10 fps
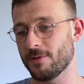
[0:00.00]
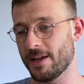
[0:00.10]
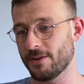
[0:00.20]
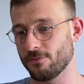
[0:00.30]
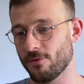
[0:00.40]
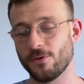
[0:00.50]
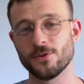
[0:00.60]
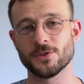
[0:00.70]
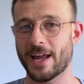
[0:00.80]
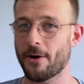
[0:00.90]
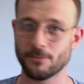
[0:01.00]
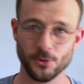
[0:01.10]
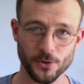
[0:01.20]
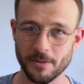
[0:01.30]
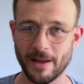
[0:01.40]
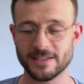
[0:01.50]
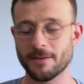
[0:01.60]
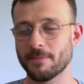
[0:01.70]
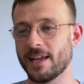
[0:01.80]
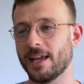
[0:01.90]
and reviews on how I'm talking about
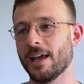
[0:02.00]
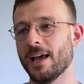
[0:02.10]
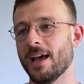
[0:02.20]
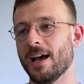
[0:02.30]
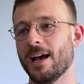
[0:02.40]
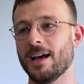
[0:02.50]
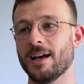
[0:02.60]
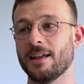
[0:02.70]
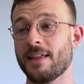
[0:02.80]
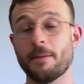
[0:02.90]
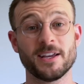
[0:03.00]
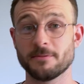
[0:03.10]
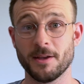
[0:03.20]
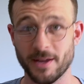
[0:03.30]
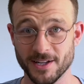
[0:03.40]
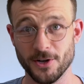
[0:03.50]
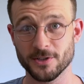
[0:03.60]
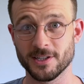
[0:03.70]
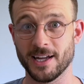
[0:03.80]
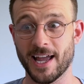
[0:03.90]
something, that makes me a better doctor.